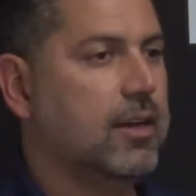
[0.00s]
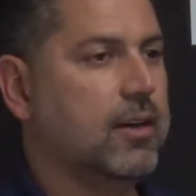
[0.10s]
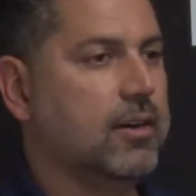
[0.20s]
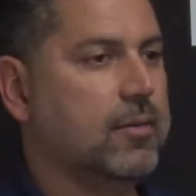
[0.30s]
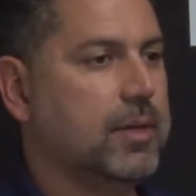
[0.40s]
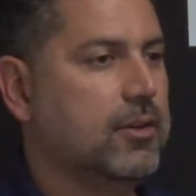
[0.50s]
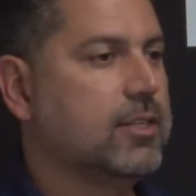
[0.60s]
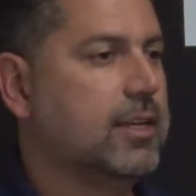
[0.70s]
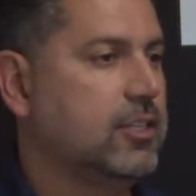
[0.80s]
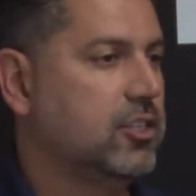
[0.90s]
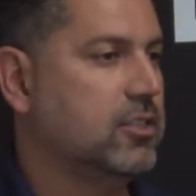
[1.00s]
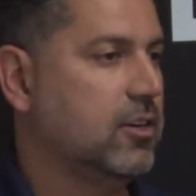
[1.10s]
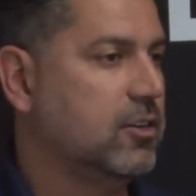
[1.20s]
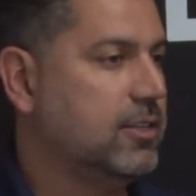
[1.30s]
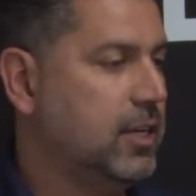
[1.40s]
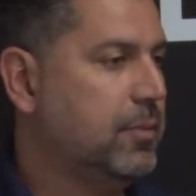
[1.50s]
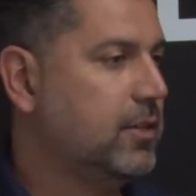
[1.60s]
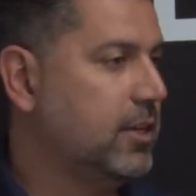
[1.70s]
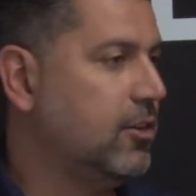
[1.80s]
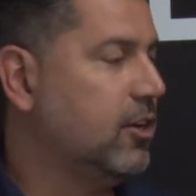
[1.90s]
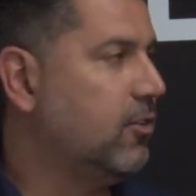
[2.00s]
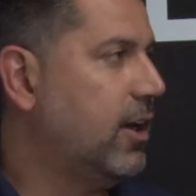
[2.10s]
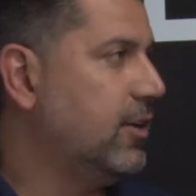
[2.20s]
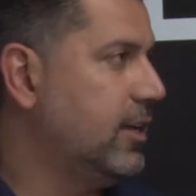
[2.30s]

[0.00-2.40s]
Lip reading: And those conditions are typically underground